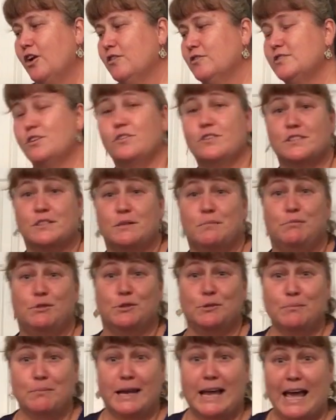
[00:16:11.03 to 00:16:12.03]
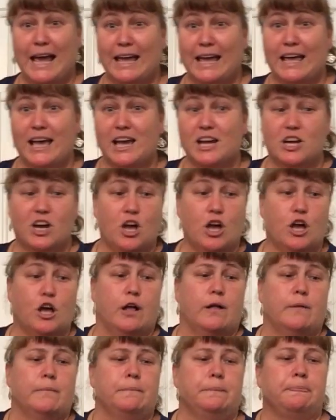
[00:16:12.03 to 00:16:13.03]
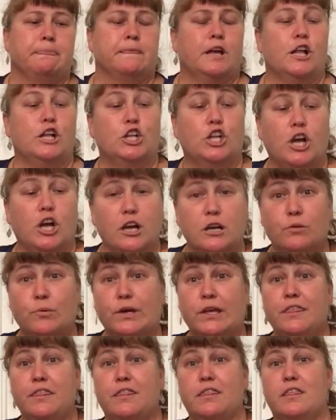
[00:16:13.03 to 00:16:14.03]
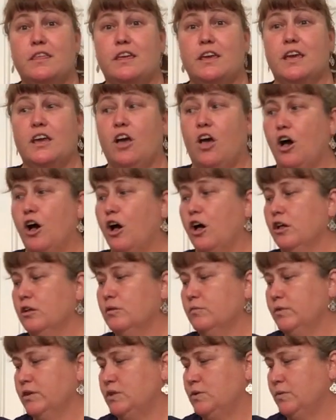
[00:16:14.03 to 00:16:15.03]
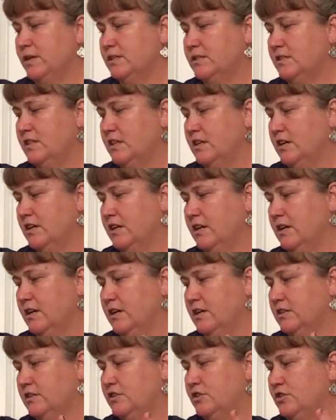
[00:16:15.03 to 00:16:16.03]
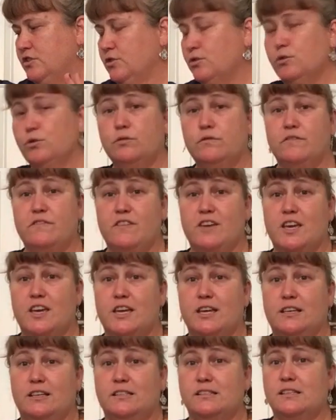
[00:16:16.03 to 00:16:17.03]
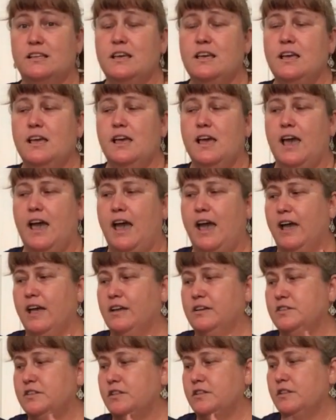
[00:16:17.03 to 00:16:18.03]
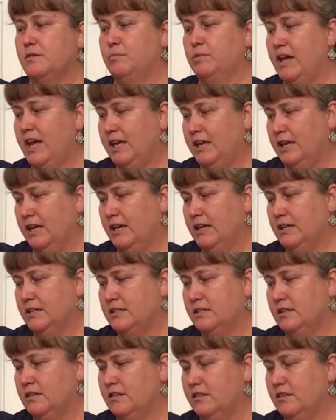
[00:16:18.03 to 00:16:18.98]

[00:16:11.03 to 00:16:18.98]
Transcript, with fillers: So was a bloom black kind of haul, along with the haul, which was the two vias and the blanket.